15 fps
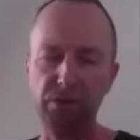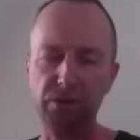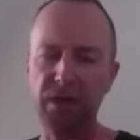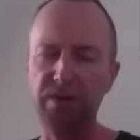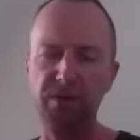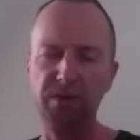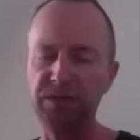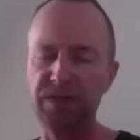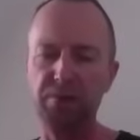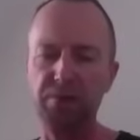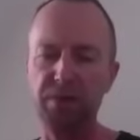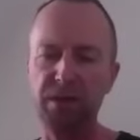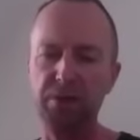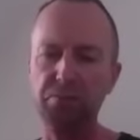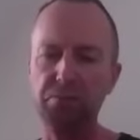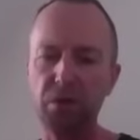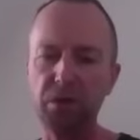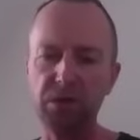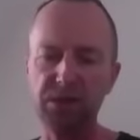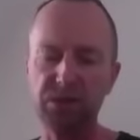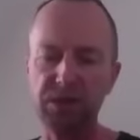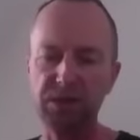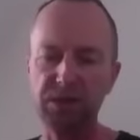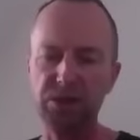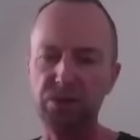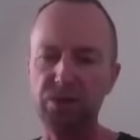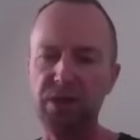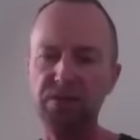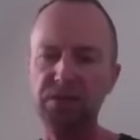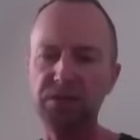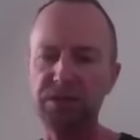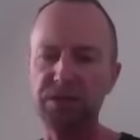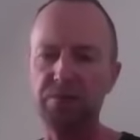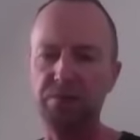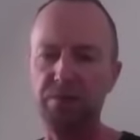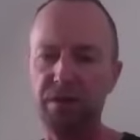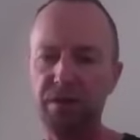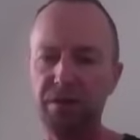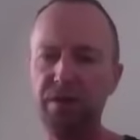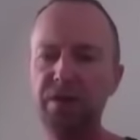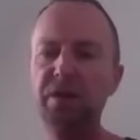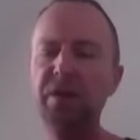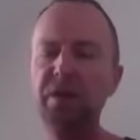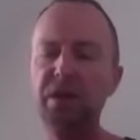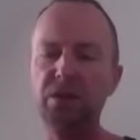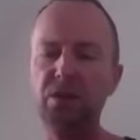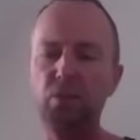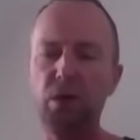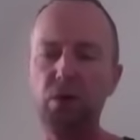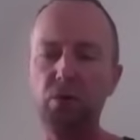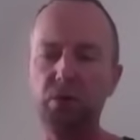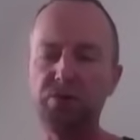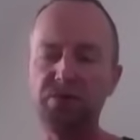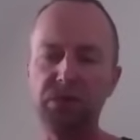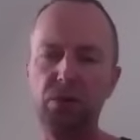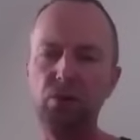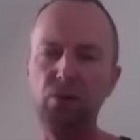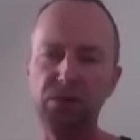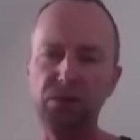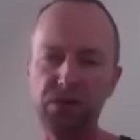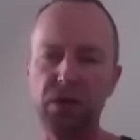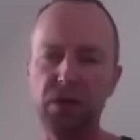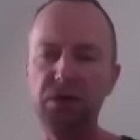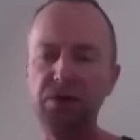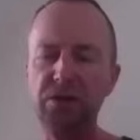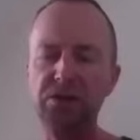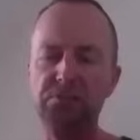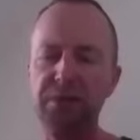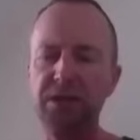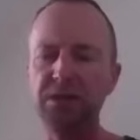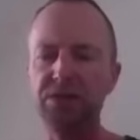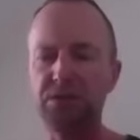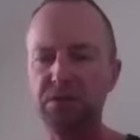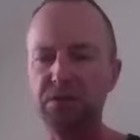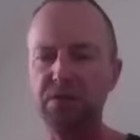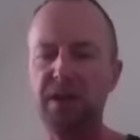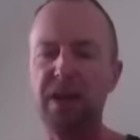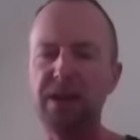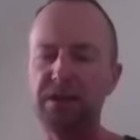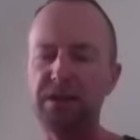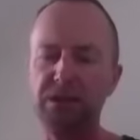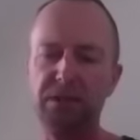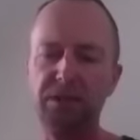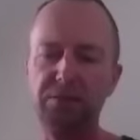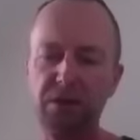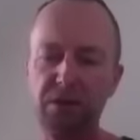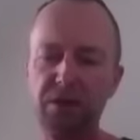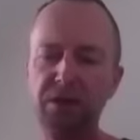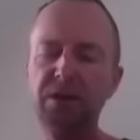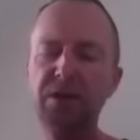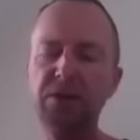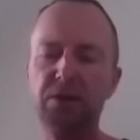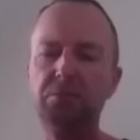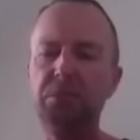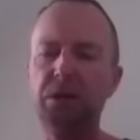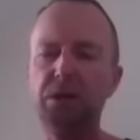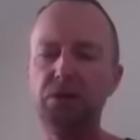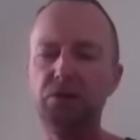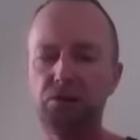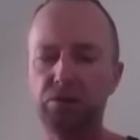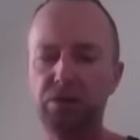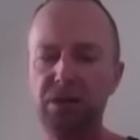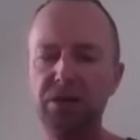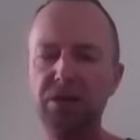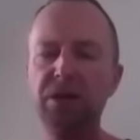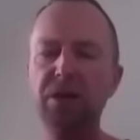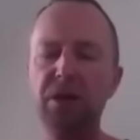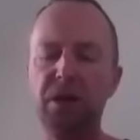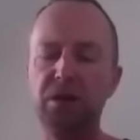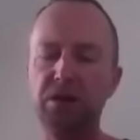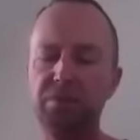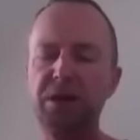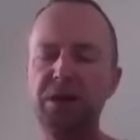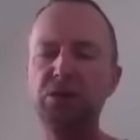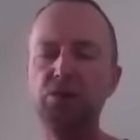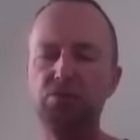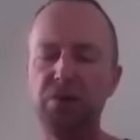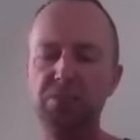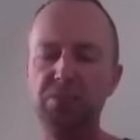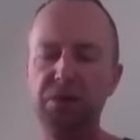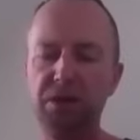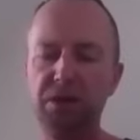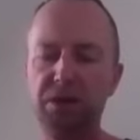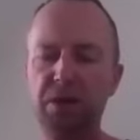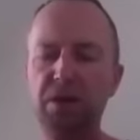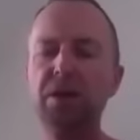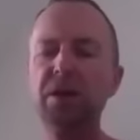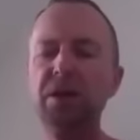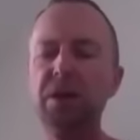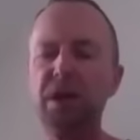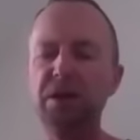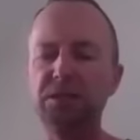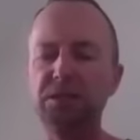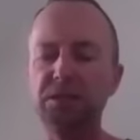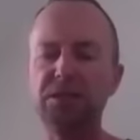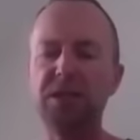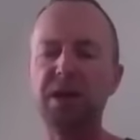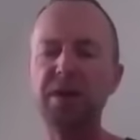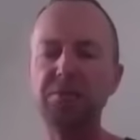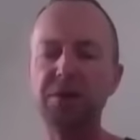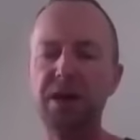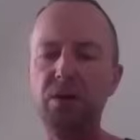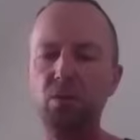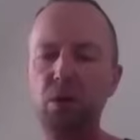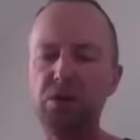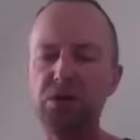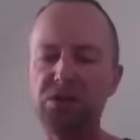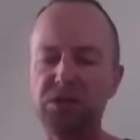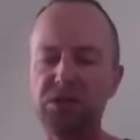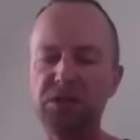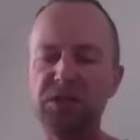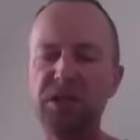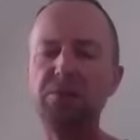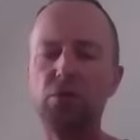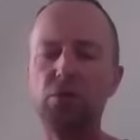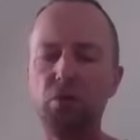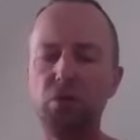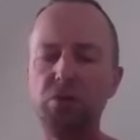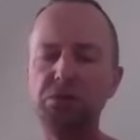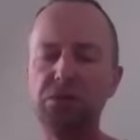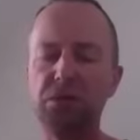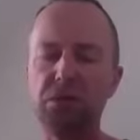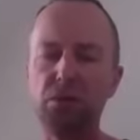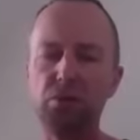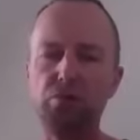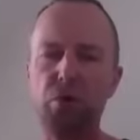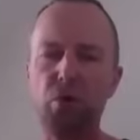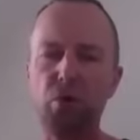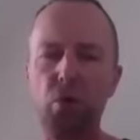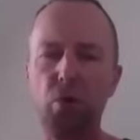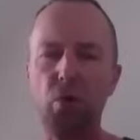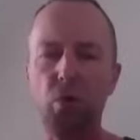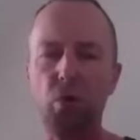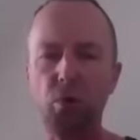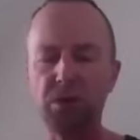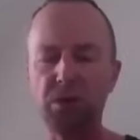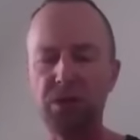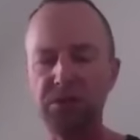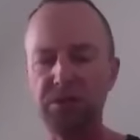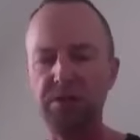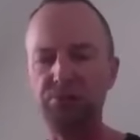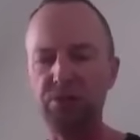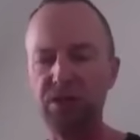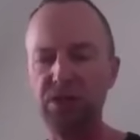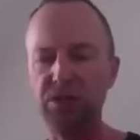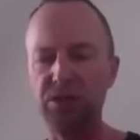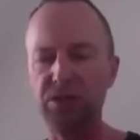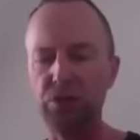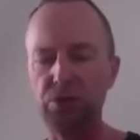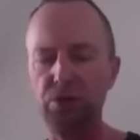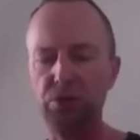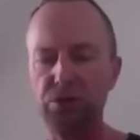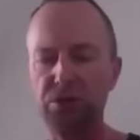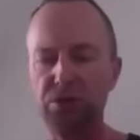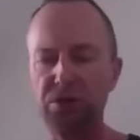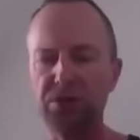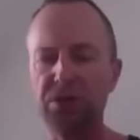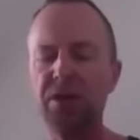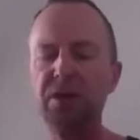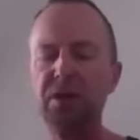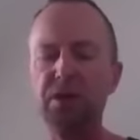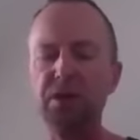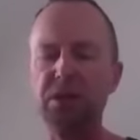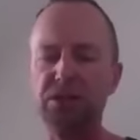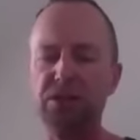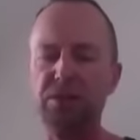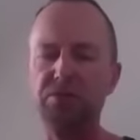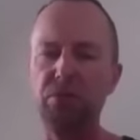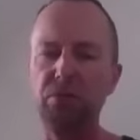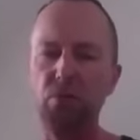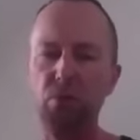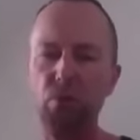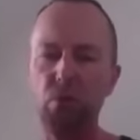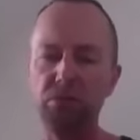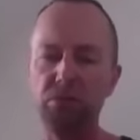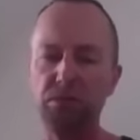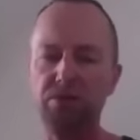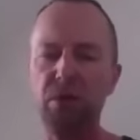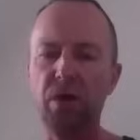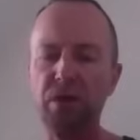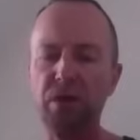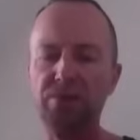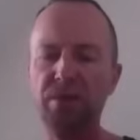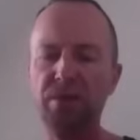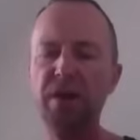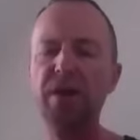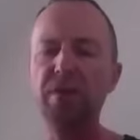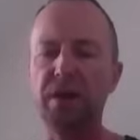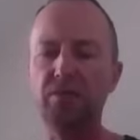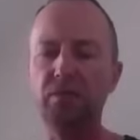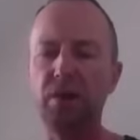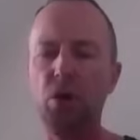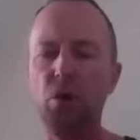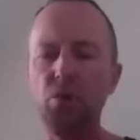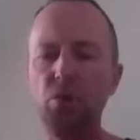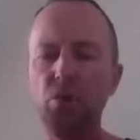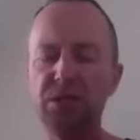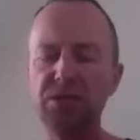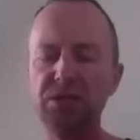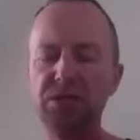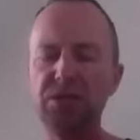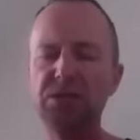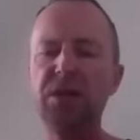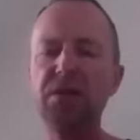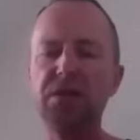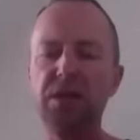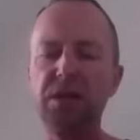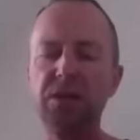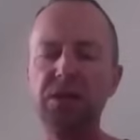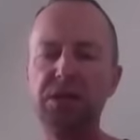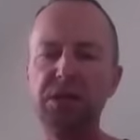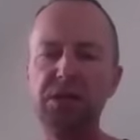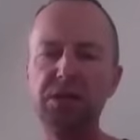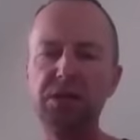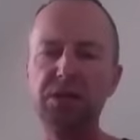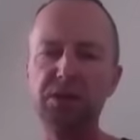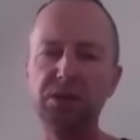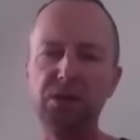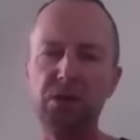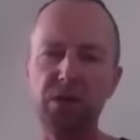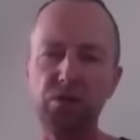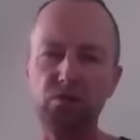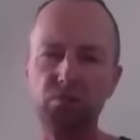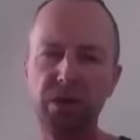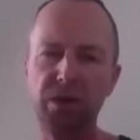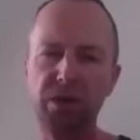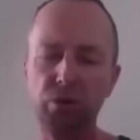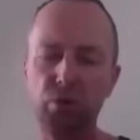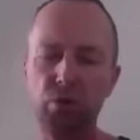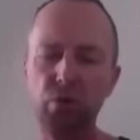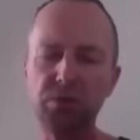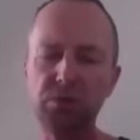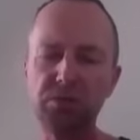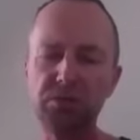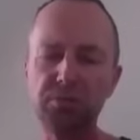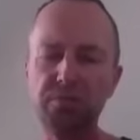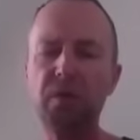You get the same thing in politics, you get the same thing in the world of so called science, medicine, academia, the military, the mainstream media. It's the same networks, the same groups that control all these different institutions and these different walks of life. They're occultists, they adhere to certain rituals.